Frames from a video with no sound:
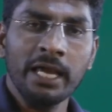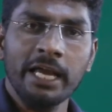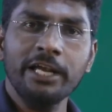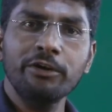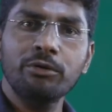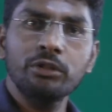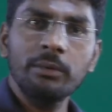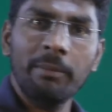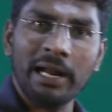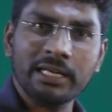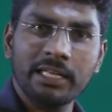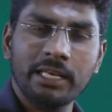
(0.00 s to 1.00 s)
into the
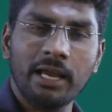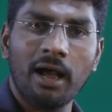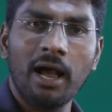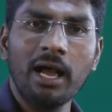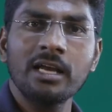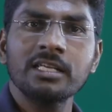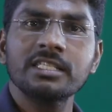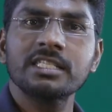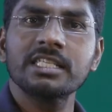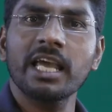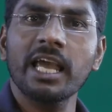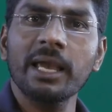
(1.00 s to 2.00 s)
bacteria,
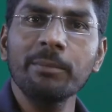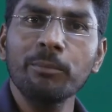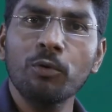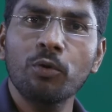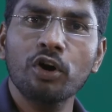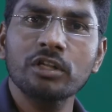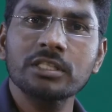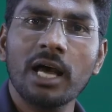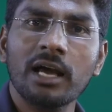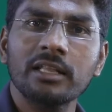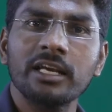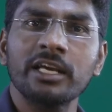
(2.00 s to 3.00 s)
same codons
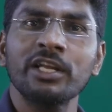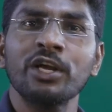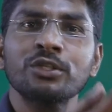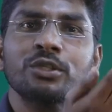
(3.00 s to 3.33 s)
are there.